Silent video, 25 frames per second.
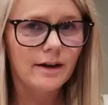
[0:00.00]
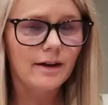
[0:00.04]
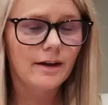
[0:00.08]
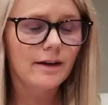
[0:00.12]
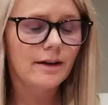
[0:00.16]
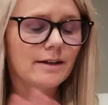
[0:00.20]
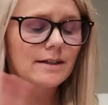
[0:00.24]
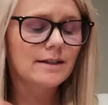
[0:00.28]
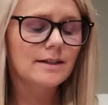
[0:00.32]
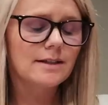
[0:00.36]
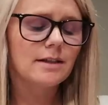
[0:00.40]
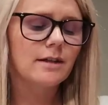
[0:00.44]

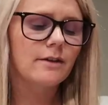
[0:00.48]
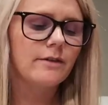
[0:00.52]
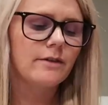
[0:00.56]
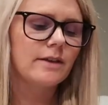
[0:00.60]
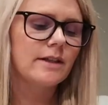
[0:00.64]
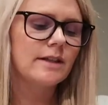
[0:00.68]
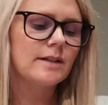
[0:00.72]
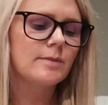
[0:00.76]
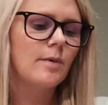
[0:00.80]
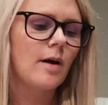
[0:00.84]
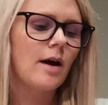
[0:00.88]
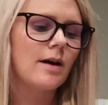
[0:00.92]
and stuff in
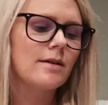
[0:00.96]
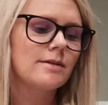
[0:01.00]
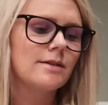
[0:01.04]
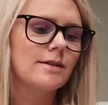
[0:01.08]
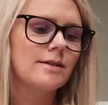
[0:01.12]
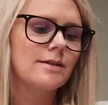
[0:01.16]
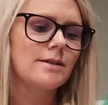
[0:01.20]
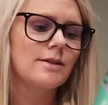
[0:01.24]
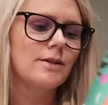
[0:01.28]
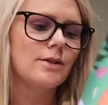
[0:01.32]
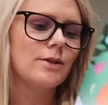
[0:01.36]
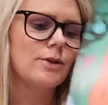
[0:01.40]
these
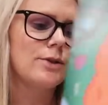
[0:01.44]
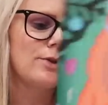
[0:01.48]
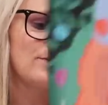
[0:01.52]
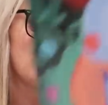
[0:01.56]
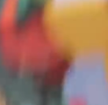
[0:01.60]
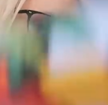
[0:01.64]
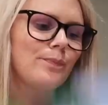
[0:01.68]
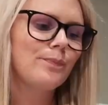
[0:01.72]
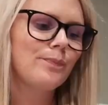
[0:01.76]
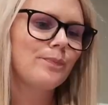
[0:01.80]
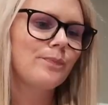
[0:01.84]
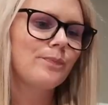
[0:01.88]
boxes
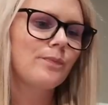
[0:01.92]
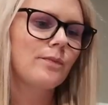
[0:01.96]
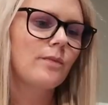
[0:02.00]
too.